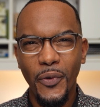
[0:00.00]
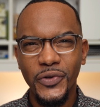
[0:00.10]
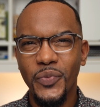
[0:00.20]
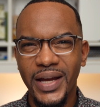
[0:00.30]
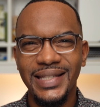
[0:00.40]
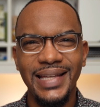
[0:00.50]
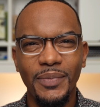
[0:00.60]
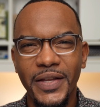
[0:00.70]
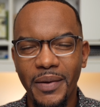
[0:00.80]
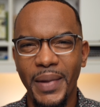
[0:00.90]
those who
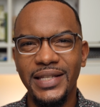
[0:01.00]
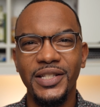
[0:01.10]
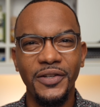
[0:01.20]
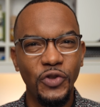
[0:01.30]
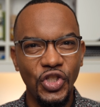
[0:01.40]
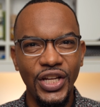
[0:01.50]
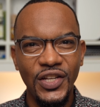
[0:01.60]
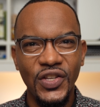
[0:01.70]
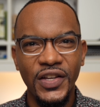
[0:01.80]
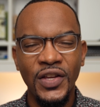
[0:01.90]
accepted the message of
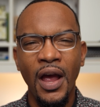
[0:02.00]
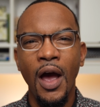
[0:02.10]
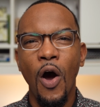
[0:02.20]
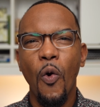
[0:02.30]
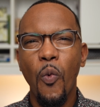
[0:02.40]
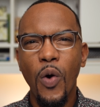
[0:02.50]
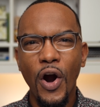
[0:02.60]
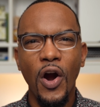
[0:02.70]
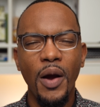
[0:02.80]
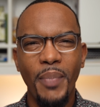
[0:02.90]
Jesus
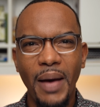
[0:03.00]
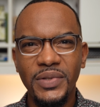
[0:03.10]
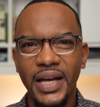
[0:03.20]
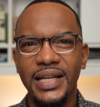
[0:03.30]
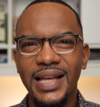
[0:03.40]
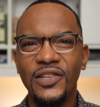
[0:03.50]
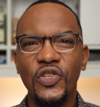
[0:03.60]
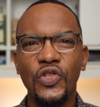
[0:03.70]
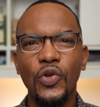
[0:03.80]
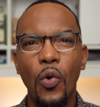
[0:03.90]
were baptized. And
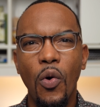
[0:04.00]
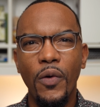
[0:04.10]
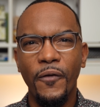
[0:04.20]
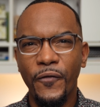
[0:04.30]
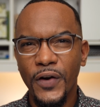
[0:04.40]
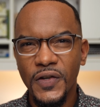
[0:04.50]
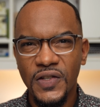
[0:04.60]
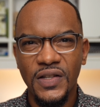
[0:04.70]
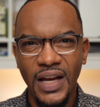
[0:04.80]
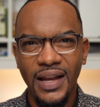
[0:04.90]
so the
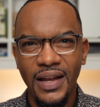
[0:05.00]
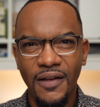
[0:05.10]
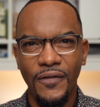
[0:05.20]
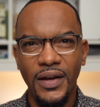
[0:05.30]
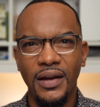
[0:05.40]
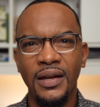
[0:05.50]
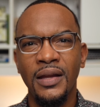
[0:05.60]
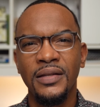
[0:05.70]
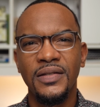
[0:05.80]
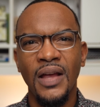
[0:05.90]
first
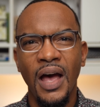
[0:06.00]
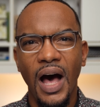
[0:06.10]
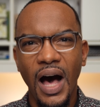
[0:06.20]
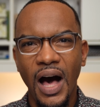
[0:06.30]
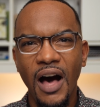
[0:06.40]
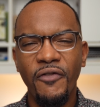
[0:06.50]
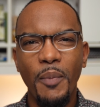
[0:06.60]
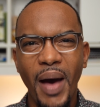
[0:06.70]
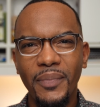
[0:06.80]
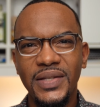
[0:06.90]
significance of
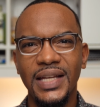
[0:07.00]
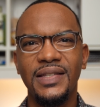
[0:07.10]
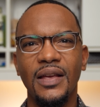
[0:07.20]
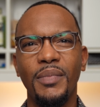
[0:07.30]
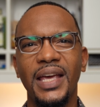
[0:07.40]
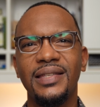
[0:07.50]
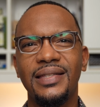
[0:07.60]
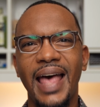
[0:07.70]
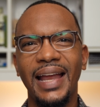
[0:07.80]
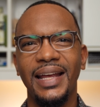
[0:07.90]
baptism is
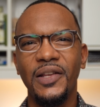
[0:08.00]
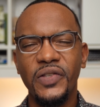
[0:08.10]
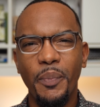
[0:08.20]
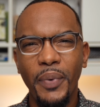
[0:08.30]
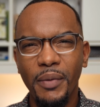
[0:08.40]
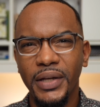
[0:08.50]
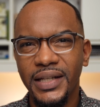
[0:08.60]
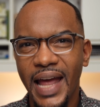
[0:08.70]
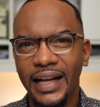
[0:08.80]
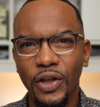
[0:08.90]
that it is a
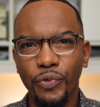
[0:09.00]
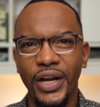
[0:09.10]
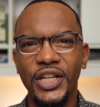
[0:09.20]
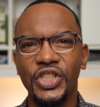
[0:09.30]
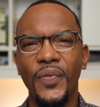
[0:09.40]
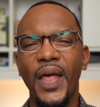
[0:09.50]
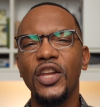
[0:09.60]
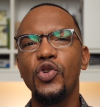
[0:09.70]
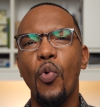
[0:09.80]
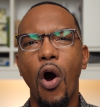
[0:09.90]
public declaration
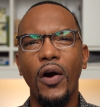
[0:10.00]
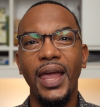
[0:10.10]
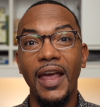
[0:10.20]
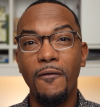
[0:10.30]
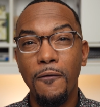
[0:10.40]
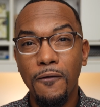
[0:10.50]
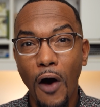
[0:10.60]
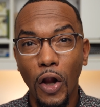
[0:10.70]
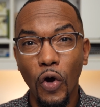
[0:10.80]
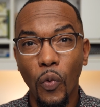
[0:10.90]
that you are a
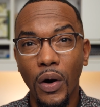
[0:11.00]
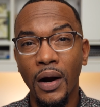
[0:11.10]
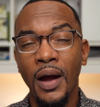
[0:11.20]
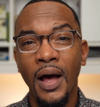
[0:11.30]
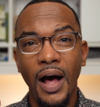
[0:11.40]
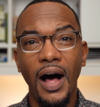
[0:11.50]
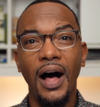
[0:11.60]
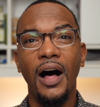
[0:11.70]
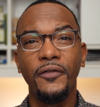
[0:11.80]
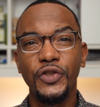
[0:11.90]
follower
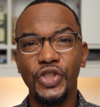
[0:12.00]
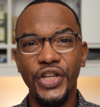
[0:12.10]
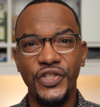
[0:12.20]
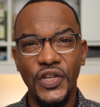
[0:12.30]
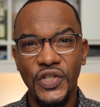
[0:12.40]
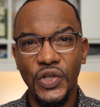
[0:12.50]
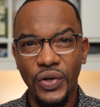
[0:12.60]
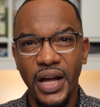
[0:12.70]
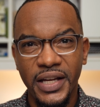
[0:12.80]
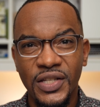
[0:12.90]
of Jesus
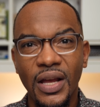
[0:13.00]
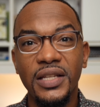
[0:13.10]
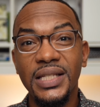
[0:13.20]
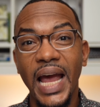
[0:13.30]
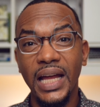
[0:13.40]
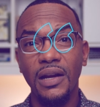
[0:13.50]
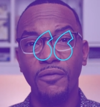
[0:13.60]
Christ. Second